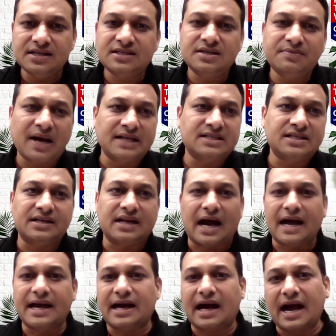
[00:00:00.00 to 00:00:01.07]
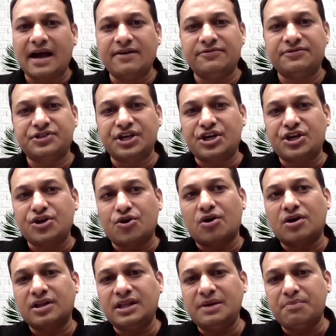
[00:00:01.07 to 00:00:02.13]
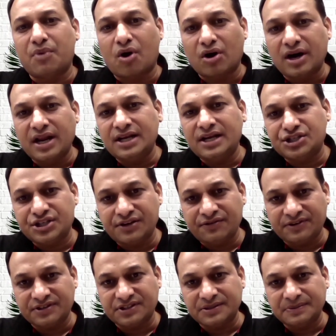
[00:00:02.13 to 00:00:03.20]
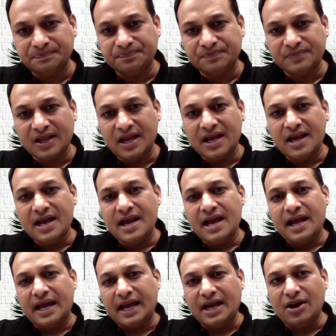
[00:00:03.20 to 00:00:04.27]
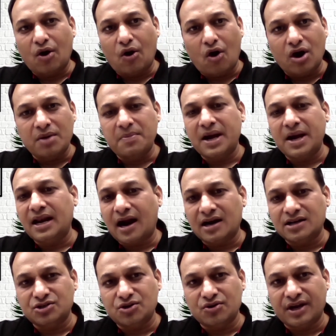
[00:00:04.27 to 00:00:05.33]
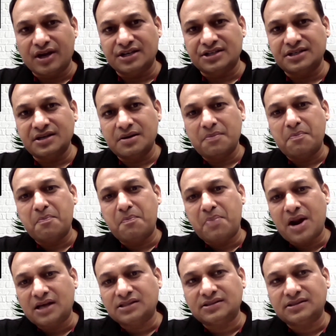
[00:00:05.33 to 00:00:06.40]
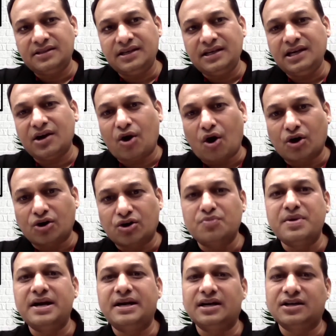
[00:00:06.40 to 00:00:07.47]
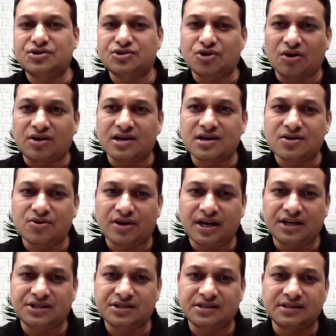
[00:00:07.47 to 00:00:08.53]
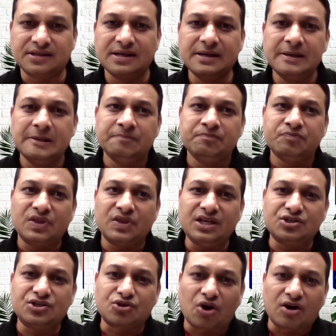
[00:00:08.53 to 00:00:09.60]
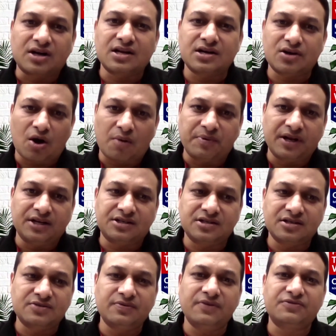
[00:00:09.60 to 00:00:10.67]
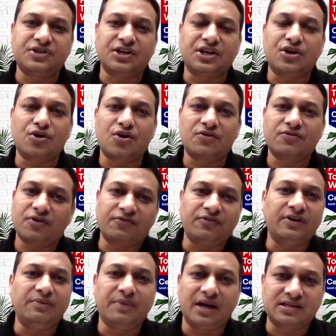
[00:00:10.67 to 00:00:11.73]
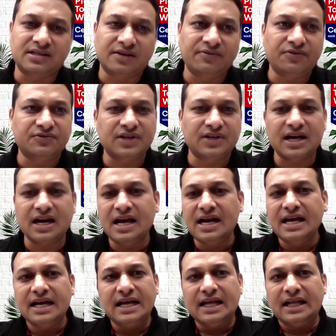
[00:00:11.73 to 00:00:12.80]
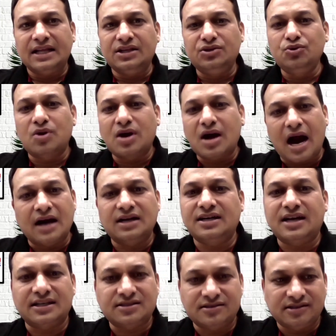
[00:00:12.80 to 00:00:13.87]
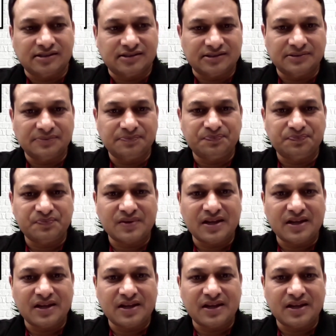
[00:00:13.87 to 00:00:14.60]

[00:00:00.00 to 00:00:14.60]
Just imagine, I have secured the morning shifts in all my large location, plus the automated sorter location. The sorter operations we've secured for females. And we've said, you can't touch this.